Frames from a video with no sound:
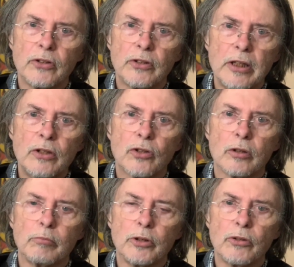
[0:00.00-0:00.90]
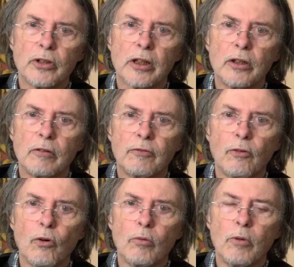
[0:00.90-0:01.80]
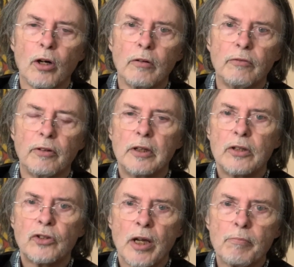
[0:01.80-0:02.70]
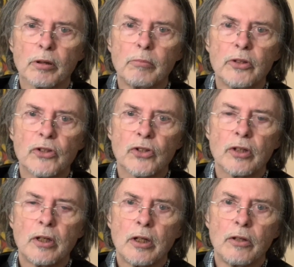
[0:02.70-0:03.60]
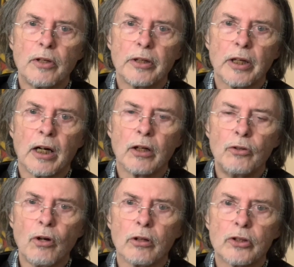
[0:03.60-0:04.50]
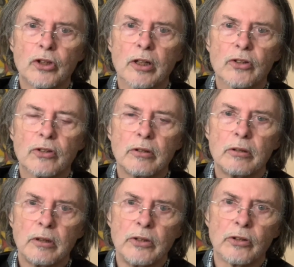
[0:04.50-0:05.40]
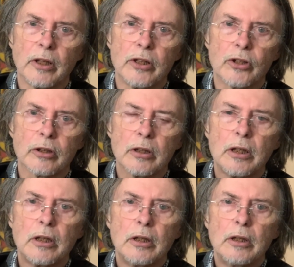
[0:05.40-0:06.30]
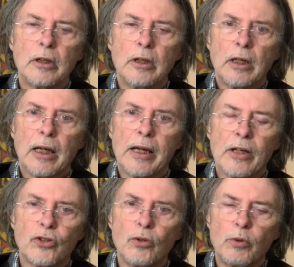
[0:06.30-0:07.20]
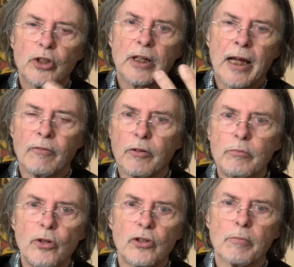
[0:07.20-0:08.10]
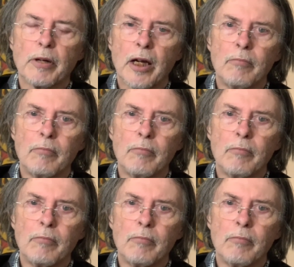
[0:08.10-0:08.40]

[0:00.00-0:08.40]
into the music in the form of temperaments that are not just intonation. And as you wish to have the music become